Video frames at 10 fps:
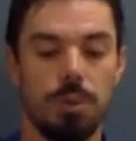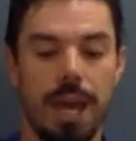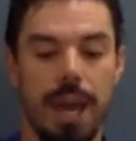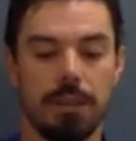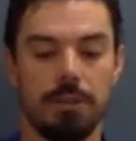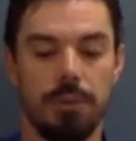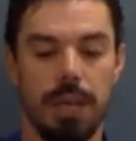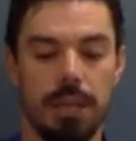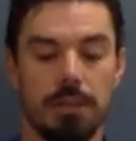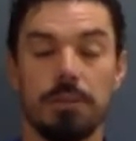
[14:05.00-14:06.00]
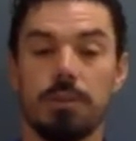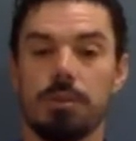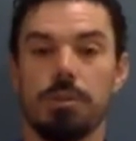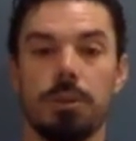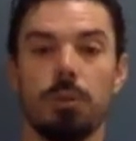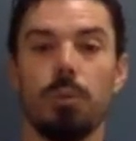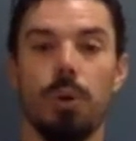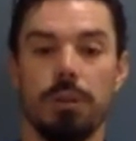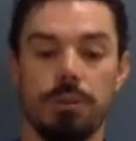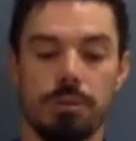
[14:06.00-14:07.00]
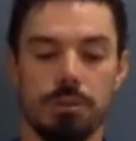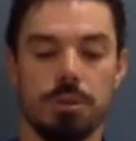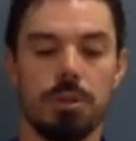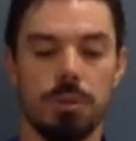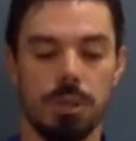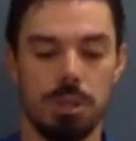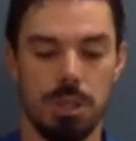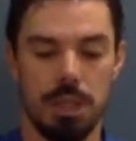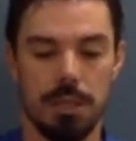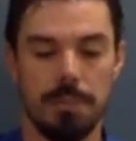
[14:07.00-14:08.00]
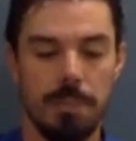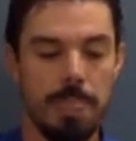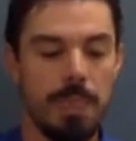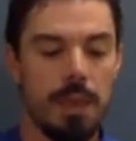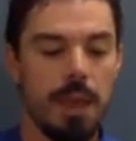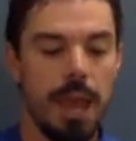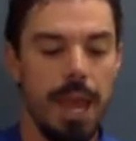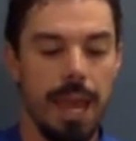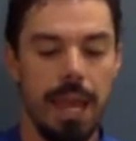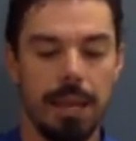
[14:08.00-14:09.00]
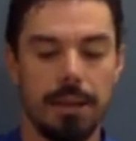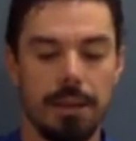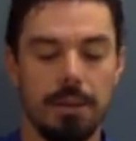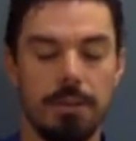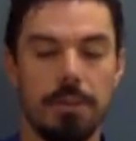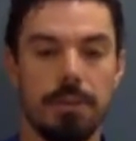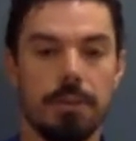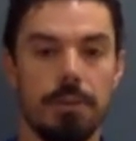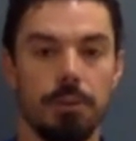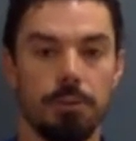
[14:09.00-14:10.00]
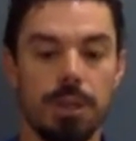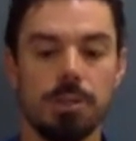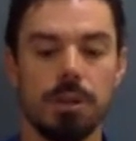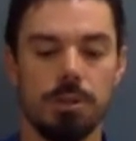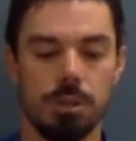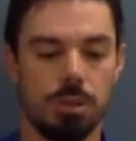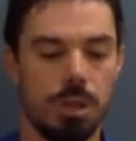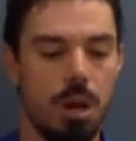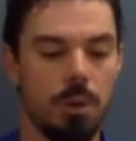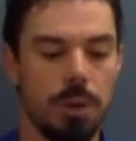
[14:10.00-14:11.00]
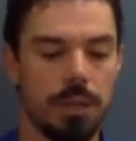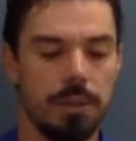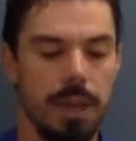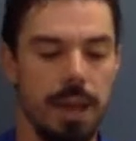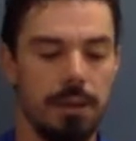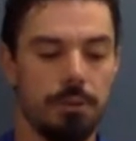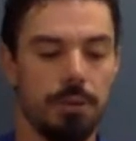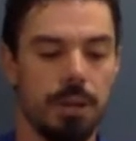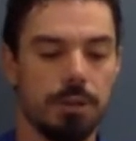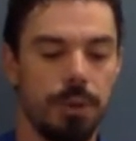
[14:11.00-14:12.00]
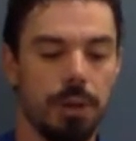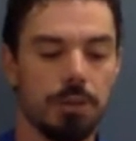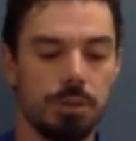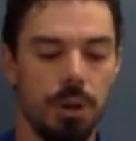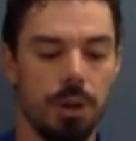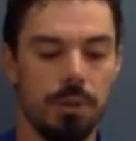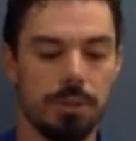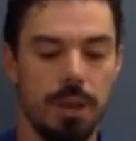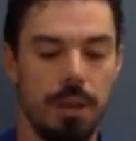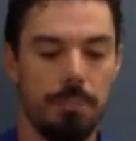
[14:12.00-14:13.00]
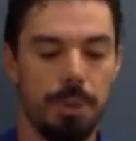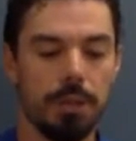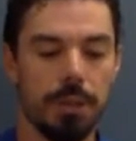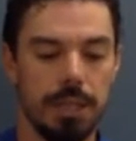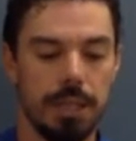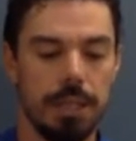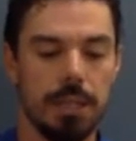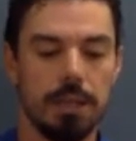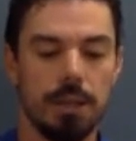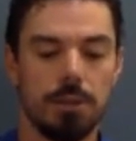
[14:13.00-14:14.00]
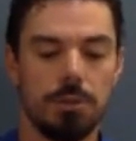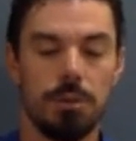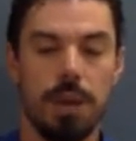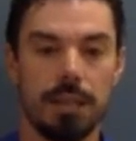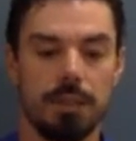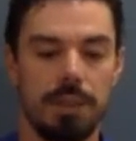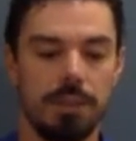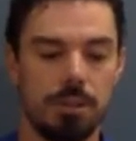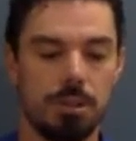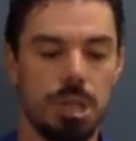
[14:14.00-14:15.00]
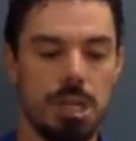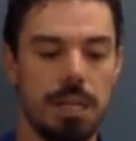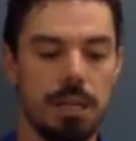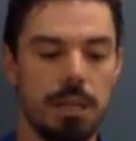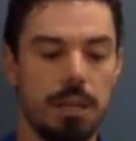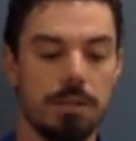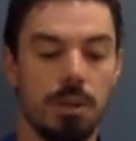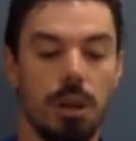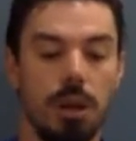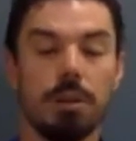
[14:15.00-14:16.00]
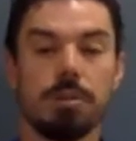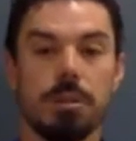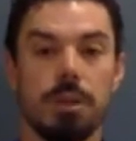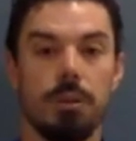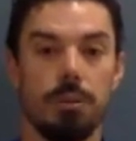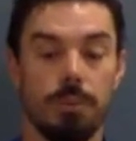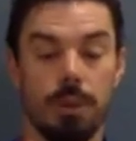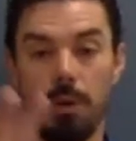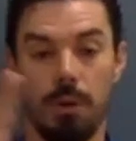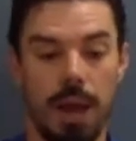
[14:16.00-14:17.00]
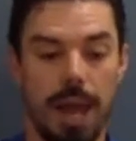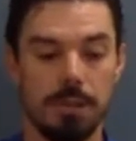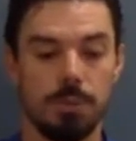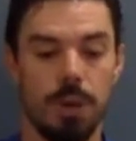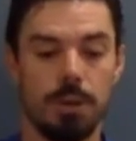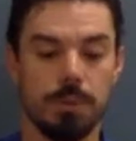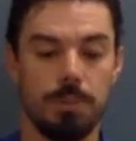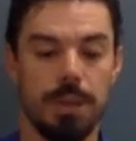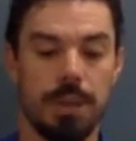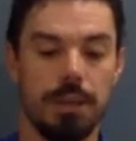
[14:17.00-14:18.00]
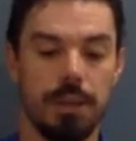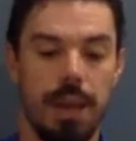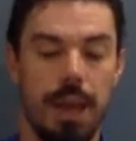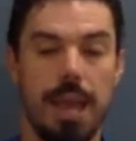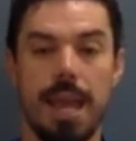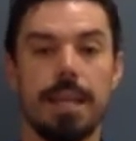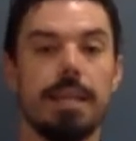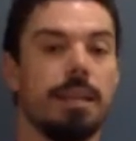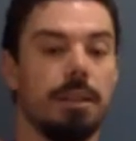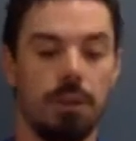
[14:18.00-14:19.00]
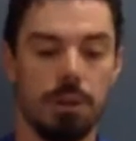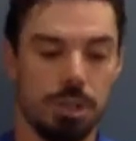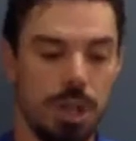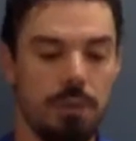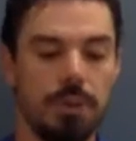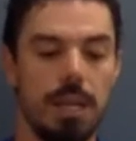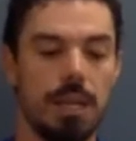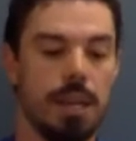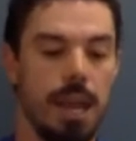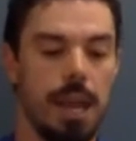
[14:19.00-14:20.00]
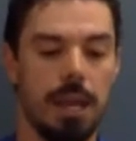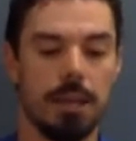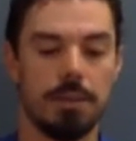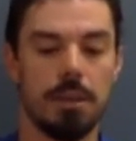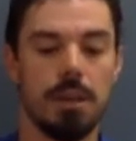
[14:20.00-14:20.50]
to activate the SIRT1, the sirtuin gene. And the research is showing that resveratrol's ability to activate this gene is also, as well as being aiding in longevity and